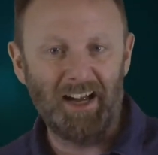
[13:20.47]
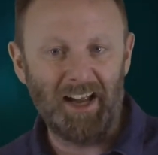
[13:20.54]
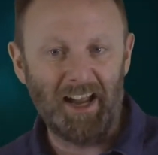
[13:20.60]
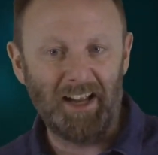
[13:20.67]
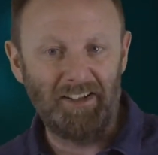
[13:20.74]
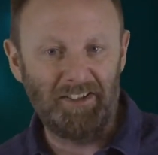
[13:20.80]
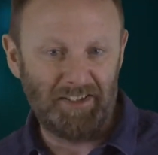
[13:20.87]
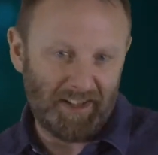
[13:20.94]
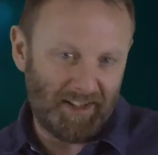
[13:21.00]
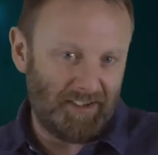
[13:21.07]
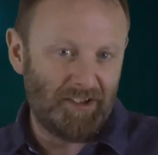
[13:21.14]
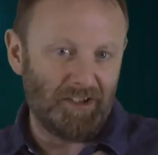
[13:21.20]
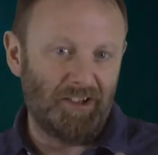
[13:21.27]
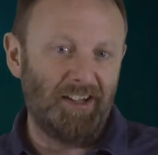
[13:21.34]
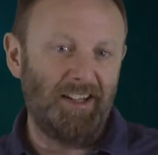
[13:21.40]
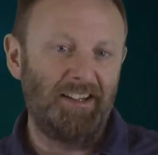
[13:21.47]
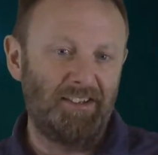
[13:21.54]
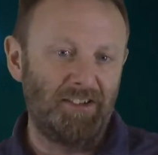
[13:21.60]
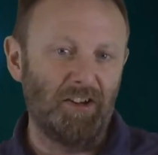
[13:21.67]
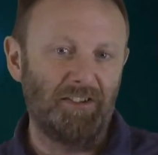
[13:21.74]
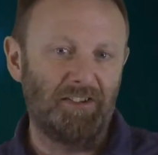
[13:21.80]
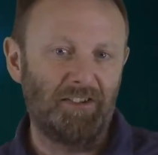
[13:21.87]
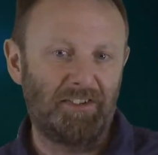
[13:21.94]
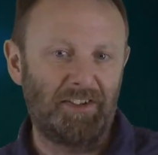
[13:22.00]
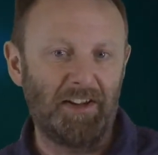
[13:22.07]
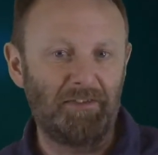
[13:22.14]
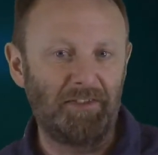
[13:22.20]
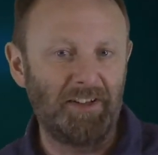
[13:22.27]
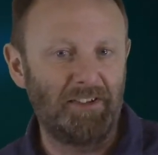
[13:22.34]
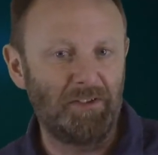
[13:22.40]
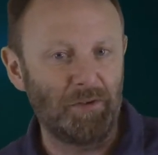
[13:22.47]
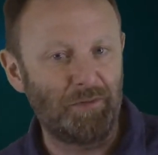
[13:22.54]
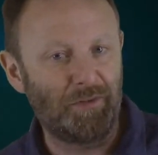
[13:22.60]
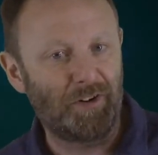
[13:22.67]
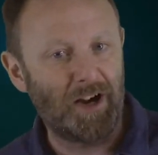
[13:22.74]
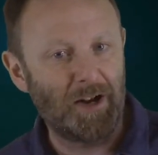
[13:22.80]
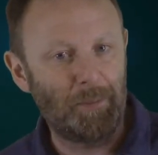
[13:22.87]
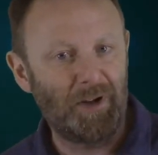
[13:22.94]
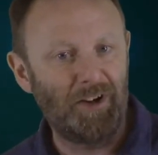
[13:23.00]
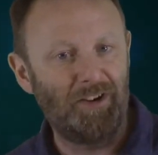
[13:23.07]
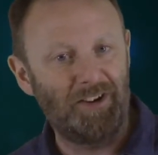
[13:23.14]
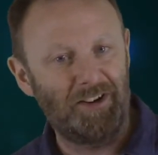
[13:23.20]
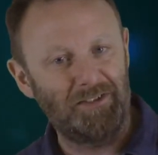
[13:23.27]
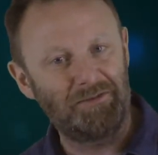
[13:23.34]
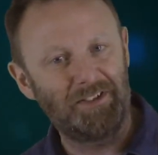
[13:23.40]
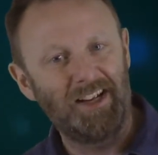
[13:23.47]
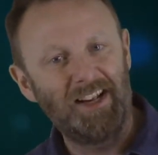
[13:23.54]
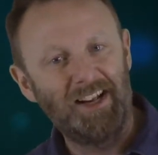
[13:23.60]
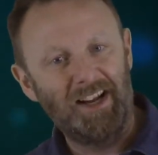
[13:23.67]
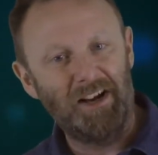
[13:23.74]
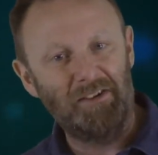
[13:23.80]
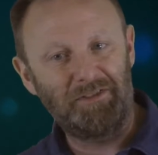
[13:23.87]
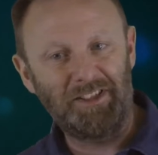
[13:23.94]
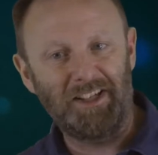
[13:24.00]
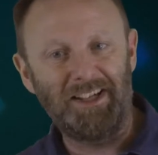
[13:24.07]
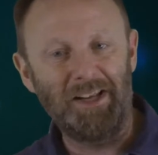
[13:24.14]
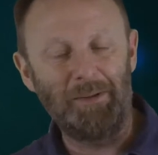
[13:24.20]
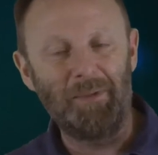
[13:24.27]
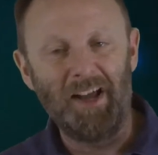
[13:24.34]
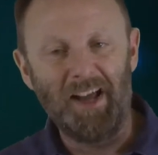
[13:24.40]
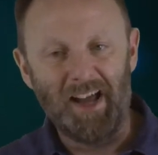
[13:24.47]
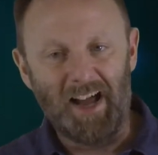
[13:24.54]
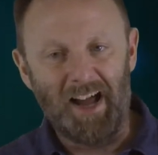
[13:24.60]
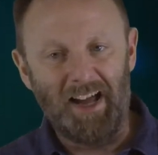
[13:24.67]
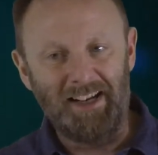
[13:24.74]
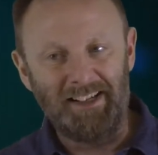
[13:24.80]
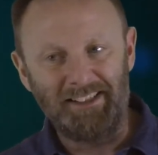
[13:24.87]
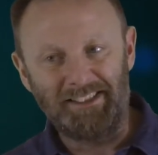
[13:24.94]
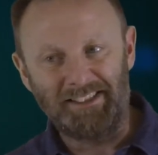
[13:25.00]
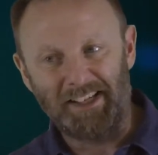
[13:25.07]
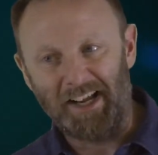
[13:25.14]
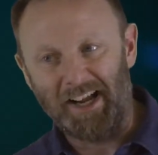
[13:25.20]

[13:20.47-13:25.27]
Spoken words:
exist, or at least not successfully so for any period of time. And